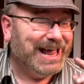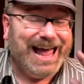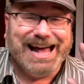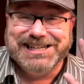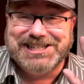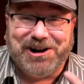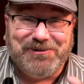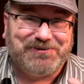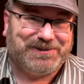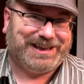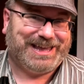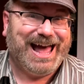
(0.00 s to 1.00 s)
And don't
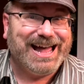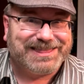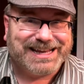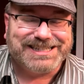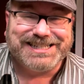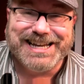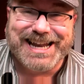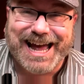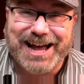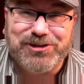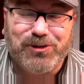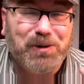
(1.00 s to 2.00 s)
forget that CNET
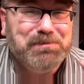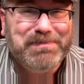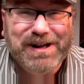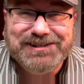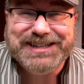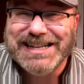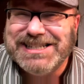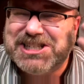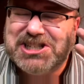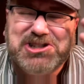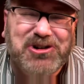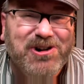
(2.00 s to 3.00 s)
had their own built-in
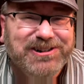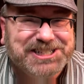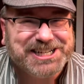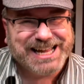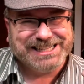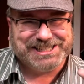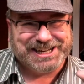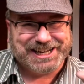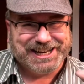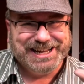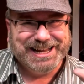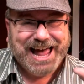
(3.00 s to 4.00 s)
search
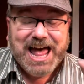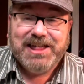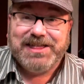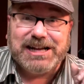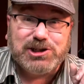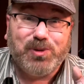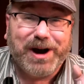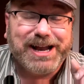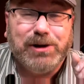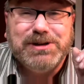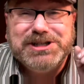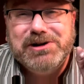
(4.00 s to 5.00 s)
engine. That's right,
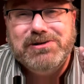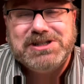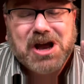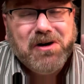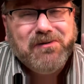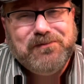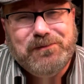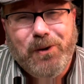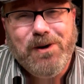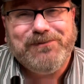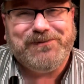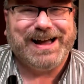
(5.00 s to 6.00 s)
it was used
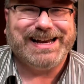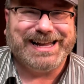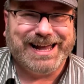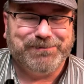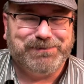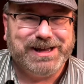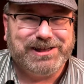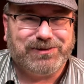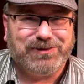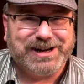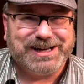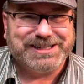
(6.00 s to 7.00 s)
for finding
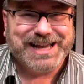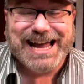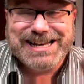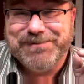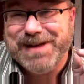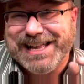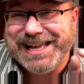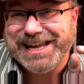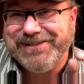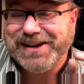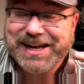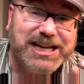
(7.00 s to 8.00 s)
MP3s. And to make it
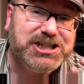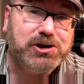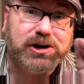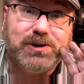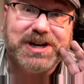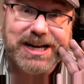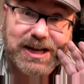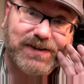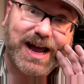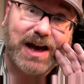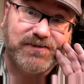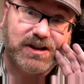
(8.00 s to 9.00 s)
even easier, you didn't even
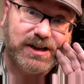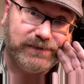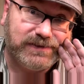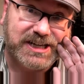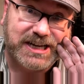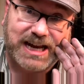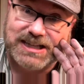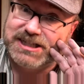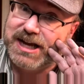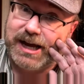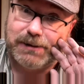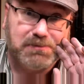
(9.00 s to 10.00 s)
have to leave CNET's
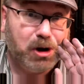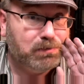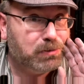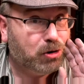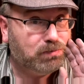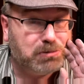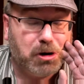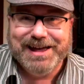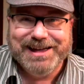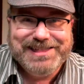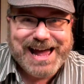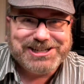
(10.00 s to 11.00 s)
site. Nope.
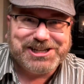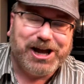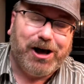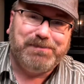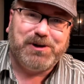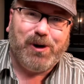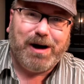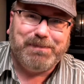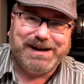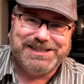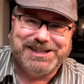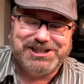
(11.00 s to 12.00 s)
They actually help you out
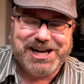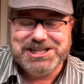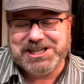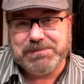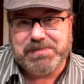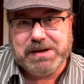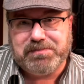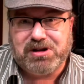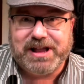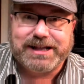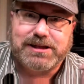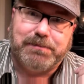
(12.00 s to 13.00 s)
by suggesting people
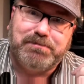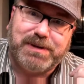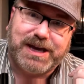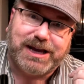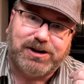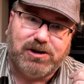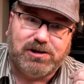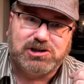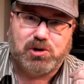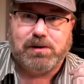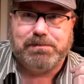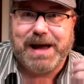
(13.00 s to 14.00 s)
like the Beatles
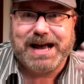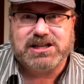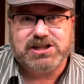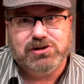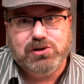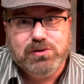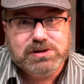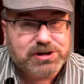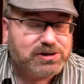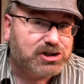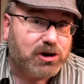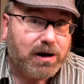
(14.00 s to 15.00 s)
or Beck's
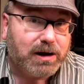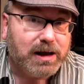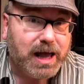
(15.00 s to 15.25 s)
Loser song.